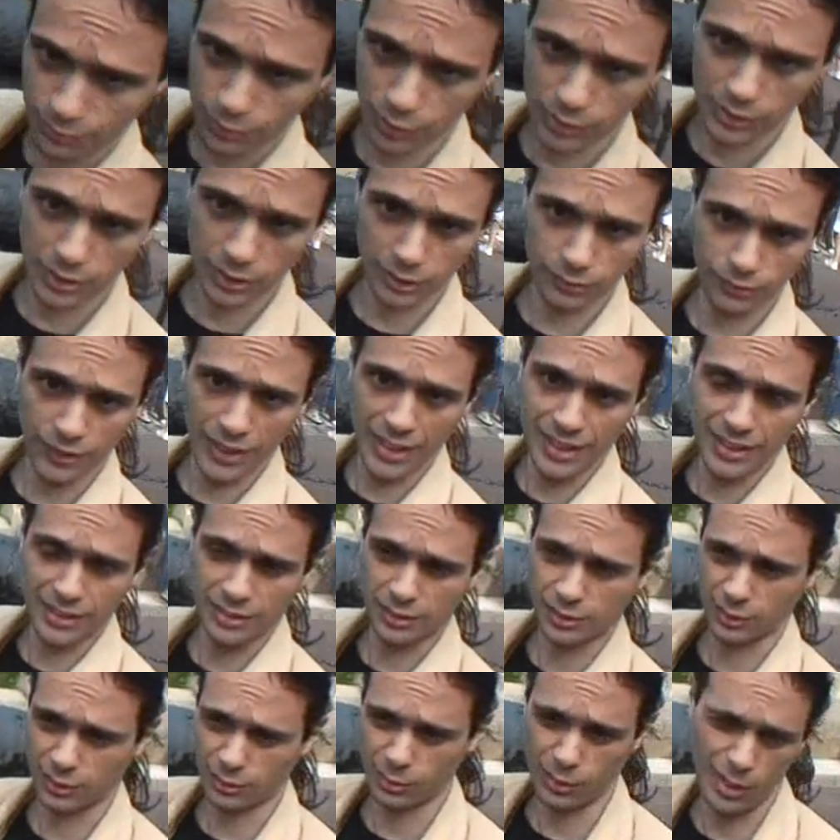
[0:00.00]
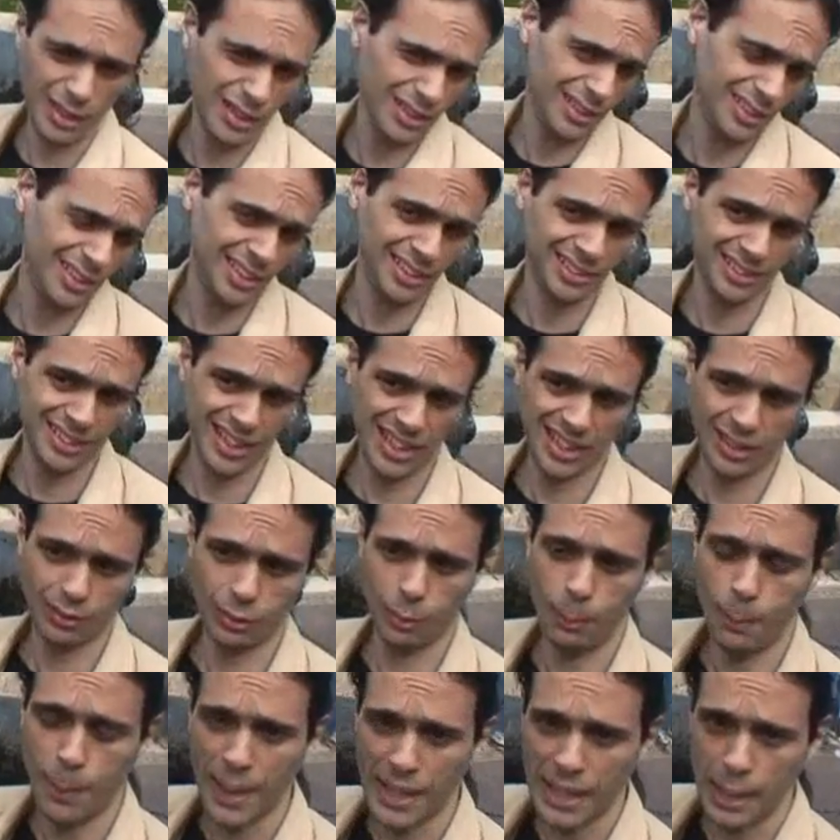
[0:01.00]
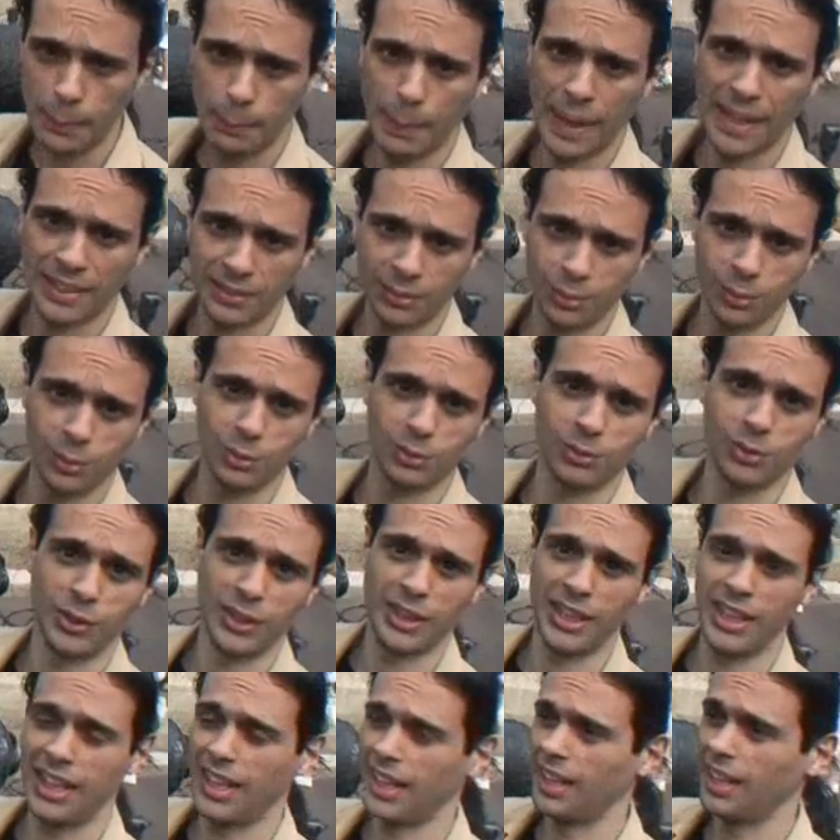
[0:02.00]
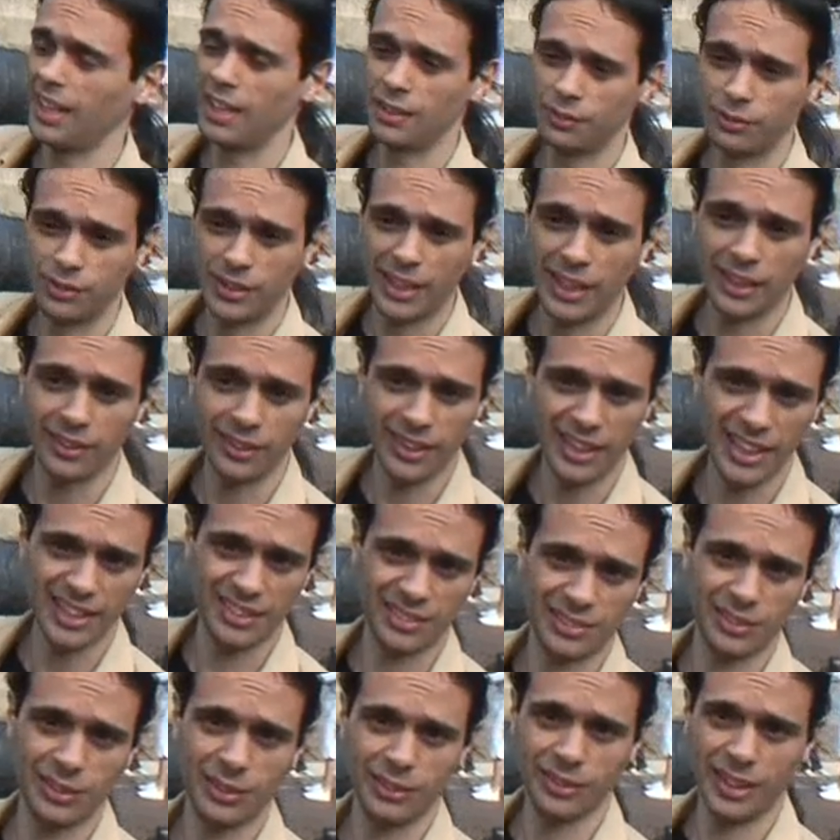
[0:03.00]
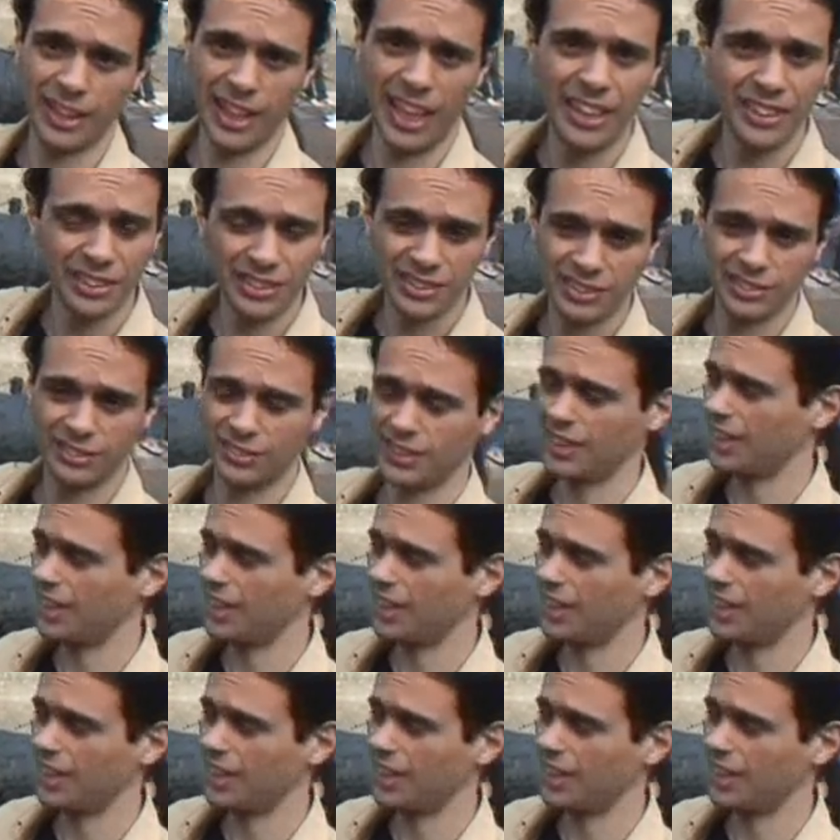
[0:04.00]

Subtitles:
for defence, because as you can see there were many battles through here throughout the history of about hundreds of